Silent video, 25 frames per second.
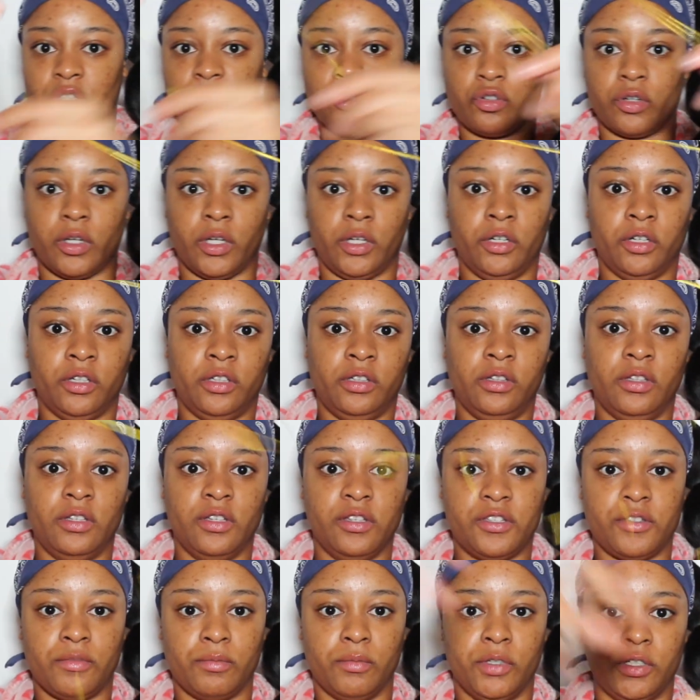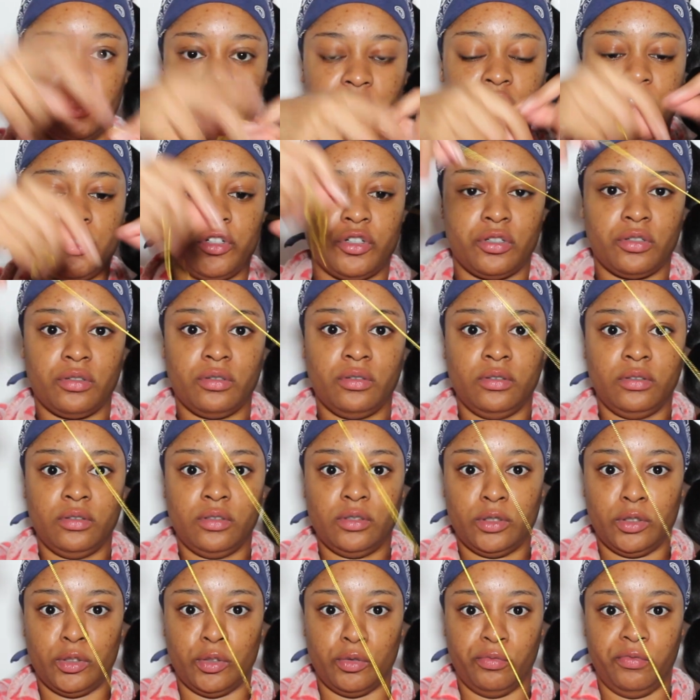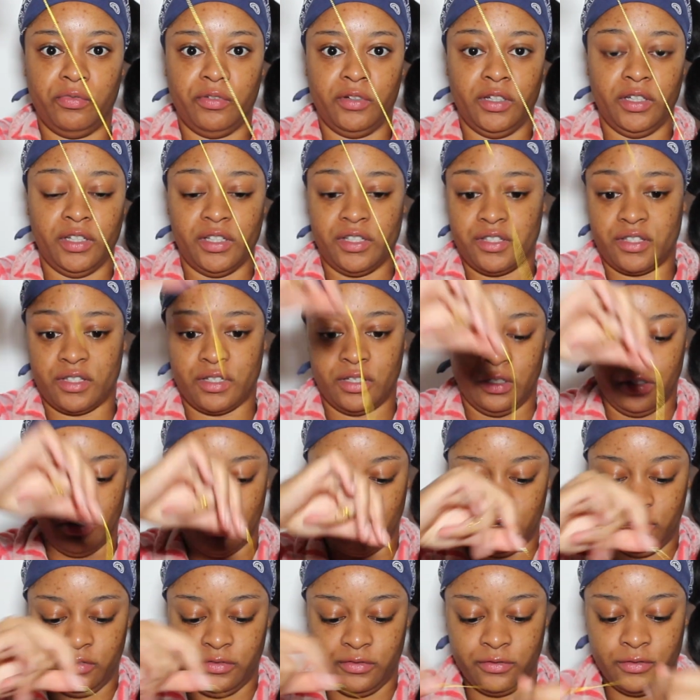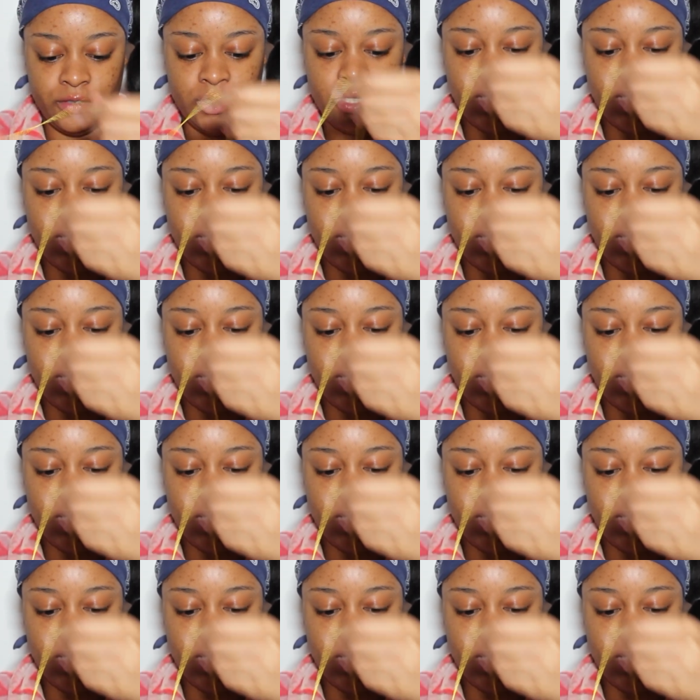so I cut this much. Hopefully it's enough.